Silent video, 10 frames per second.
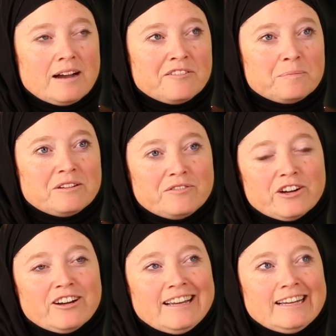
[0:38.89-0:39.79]
I've been
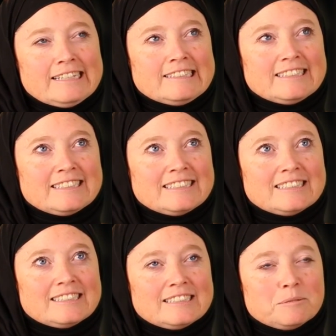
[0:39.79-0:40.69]
very
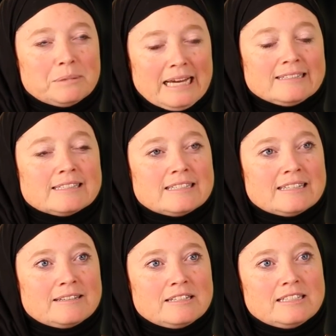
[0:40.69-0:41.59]
blessed